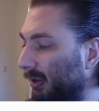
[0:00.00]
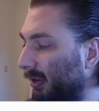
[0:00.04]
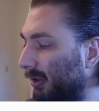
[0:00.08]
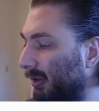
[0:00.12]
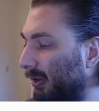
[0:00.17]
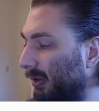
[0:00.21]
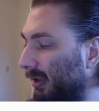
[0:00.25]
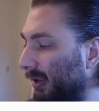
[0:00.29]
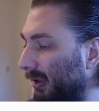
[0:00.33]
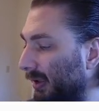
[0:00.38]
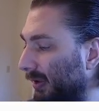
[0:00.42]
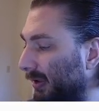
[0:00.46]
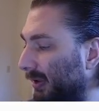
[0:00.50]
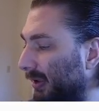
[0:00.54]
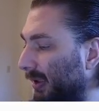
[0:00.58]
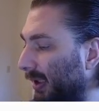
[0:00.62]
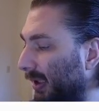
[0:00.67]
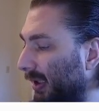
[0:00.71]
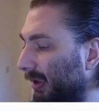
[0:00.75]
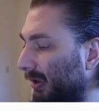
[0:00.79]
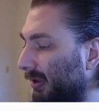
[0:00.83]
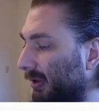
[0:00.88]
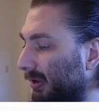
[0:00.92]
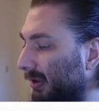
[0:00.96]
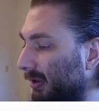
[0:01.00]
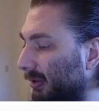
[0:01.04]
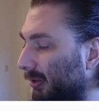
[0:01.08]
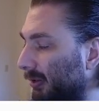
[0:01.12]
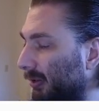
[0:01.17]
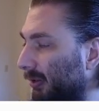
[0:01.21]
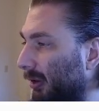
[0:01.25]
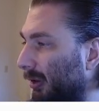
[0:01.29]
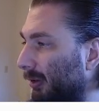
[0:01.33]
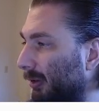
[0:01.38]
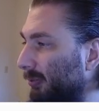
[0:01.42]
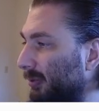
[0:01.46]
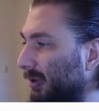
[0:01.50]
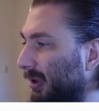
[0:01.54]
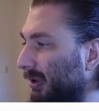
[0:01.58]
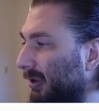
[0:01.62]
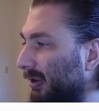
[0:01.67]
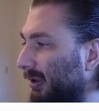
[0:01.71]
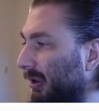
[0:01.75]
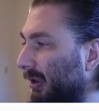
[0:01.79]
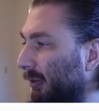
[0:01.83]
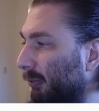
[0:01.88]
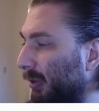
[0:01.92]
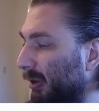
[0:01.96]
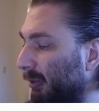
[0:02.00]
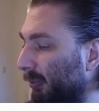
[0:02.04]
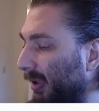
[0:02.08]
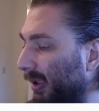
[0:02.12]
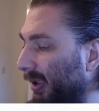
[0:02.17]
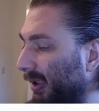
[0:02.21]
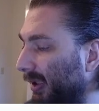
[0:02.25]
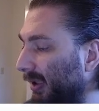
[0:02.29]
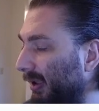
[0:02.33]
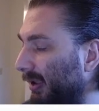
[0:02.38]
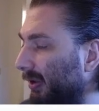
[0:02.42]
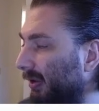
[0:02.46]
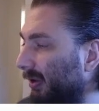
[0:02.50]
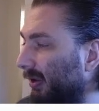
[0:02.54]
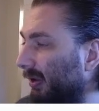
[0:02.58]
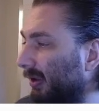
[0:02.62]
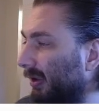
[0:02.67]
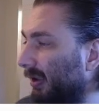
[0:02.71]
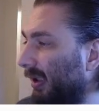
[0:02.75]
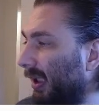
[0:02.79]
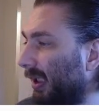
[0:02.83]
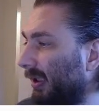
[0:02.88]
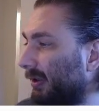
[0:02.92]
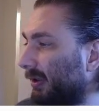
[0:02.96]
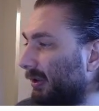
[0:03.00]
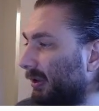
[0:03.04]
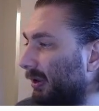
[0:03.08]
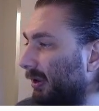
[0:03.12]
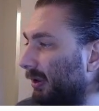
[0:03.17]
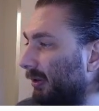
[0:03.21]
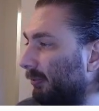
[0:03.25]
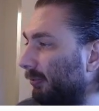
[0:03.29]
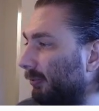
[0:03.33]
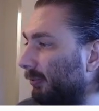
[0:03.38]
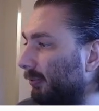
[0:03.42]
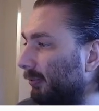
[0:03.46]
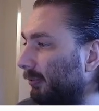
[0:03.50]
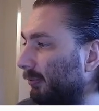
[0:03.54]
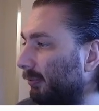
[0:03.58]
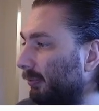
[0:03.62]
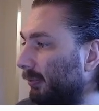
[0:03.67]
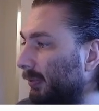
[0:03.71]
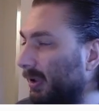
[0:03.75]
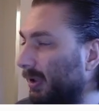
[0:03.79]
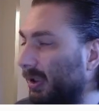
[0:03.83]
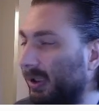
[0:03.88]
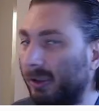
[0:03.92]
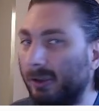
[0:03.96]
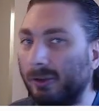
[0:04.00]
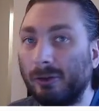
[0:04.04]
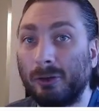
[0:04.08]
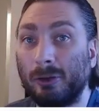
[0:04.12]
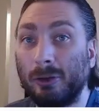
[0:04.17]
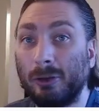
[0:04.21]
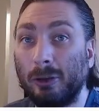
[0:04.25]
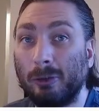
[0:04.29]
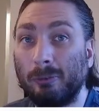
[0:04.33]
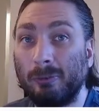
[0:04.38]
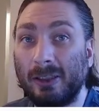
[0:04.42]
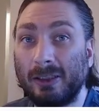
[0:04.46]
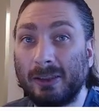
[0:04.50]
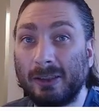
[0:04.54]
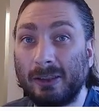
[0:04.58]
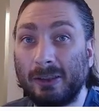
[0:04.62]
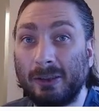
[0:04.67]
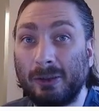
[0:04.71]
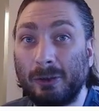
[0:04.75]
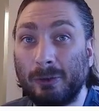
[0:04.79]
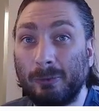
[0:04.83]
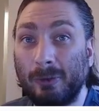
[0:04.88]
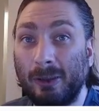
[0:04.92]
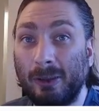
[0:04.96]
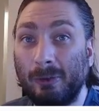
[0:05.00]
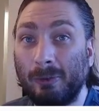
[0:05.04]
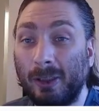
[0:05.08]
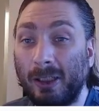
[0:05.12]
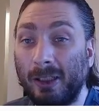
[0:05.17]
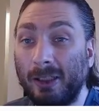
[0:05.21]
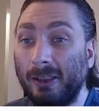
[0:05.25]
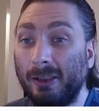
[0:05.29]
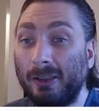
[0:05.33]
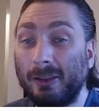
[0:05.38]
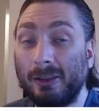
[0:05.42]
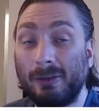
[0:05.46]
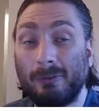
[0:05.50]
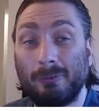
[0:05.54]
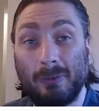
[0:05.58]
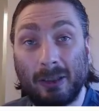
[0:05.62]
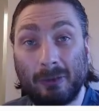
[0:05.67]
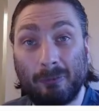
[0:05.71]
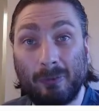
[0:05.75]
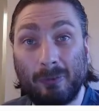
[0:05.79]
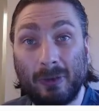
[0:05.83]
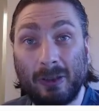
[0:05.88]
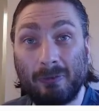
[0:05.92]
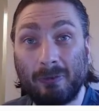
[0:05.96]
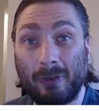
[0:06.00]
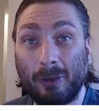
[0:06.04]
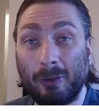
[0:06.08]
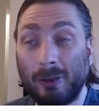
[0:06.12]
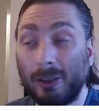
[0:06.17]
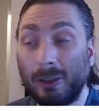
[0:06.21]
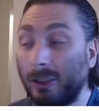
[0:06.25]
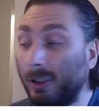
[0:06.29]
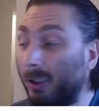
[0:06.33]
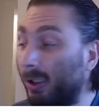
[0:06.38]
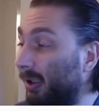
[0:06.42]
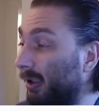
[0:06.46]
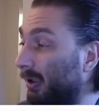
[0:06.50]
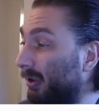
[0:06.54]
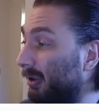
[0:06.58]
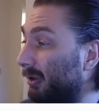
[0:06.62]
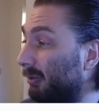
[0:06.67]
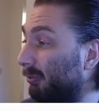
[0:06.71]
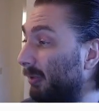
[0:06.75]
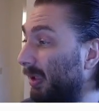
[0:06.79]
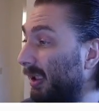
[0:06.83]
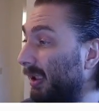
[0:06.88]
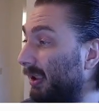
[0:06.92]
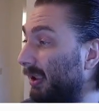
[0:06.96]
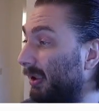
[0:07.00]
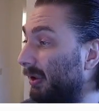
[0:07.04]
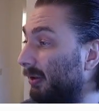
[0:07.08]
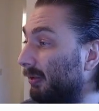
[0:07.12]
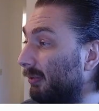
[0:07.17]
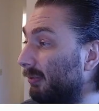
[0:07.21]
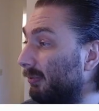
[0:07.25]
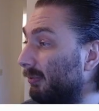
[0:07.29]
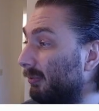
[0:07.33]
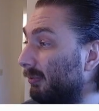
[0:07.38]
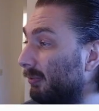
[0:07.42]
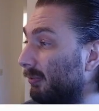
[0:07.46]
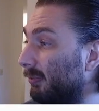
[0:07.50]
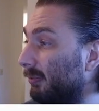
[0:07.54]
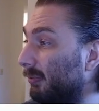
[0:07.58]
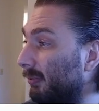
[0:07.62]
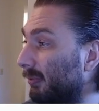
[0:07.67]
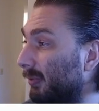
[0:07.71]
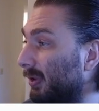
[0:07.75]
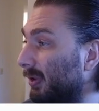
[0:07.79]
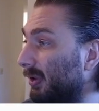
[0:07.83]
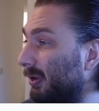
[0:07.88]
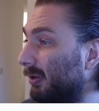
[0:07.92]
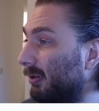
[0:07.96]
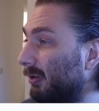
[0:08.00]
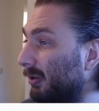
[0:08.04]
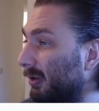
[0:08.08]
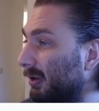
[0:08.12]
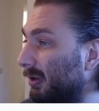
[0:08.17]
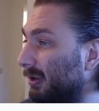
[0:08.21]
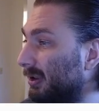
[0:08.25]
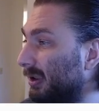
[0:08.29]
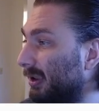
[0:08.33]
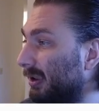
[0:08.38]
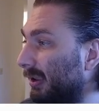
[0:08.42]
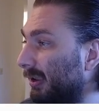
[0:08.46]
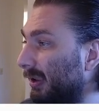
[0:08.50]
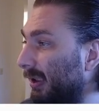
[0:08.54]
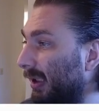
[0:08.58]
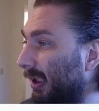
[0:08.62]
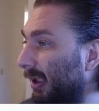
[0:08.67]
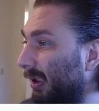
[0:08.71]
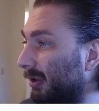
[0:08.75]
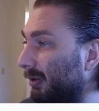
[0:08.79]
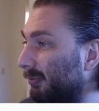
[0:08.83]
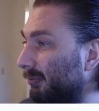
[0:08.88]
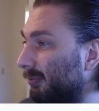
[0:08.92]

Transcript: the text object that we made last time, because there's no reason to rewrite it if we've already got it made. Just like that.